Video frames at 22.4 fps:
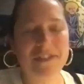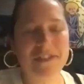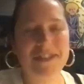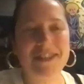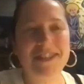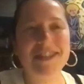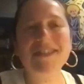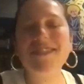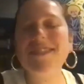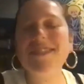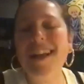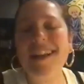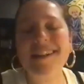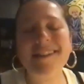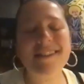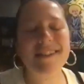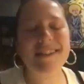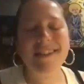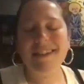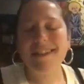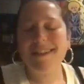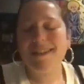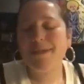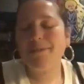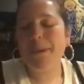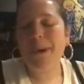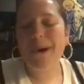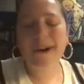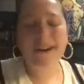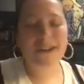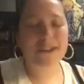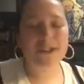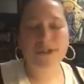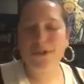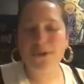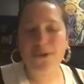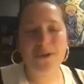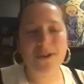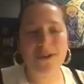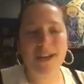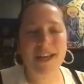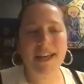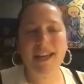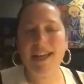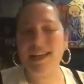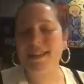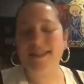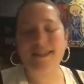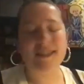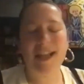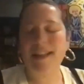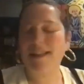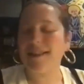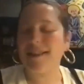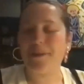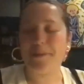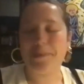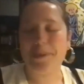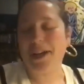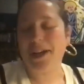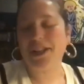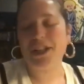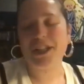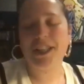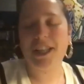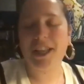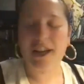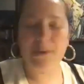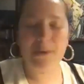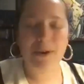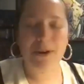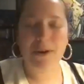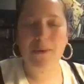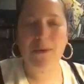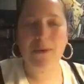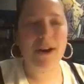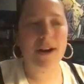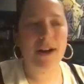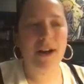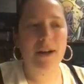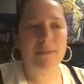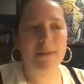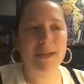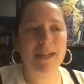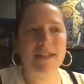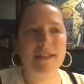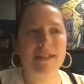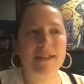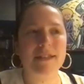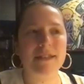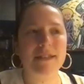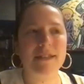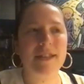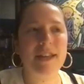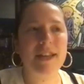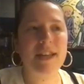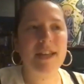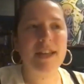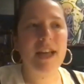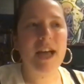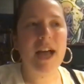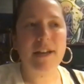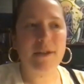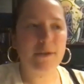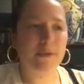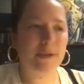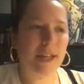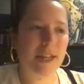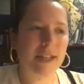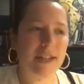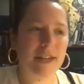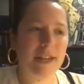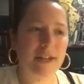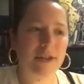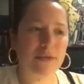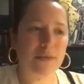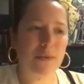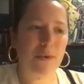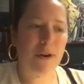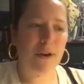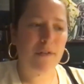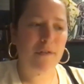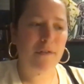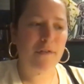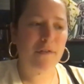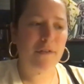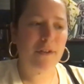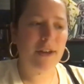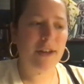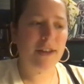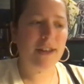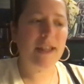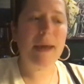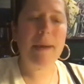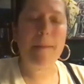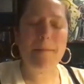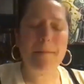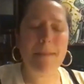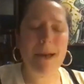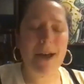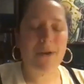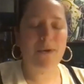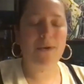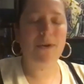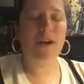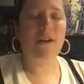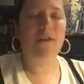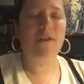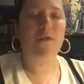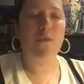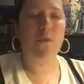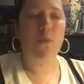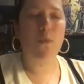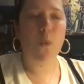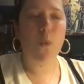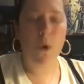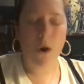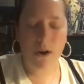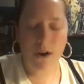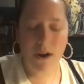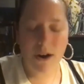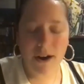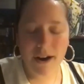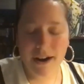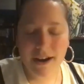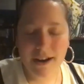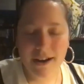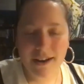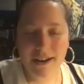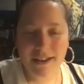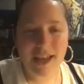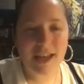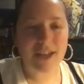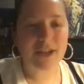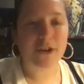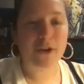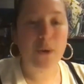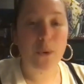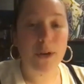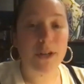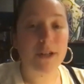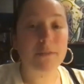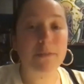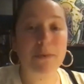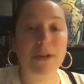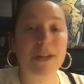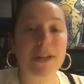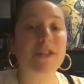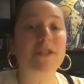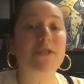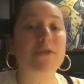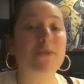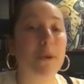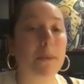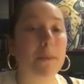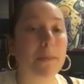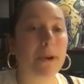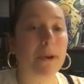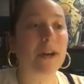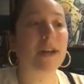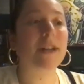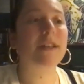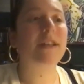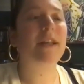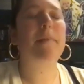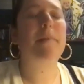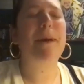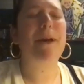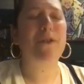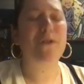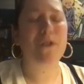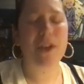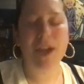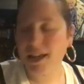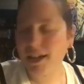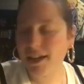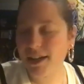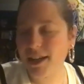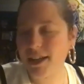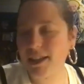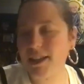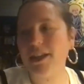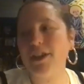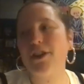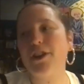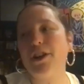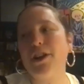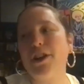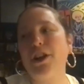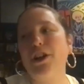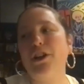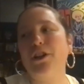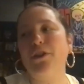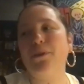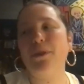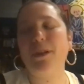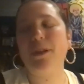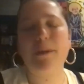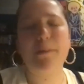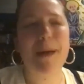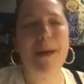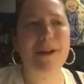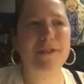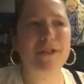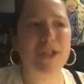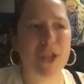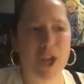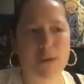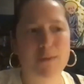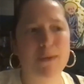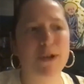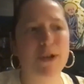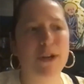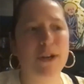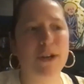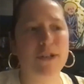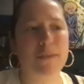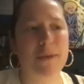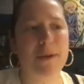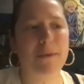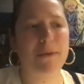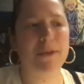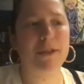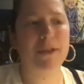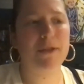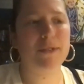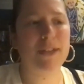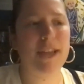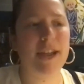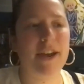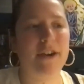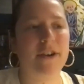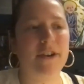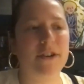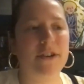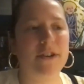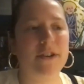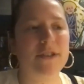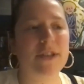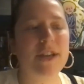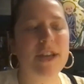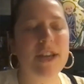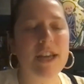if it does not spark joy, it's not the project that I want to work on, because I don't think that it's worth the amount of work that you're going to put into a book, the amount of editing that you're going to do, the amount of time you're going to spend with those characters,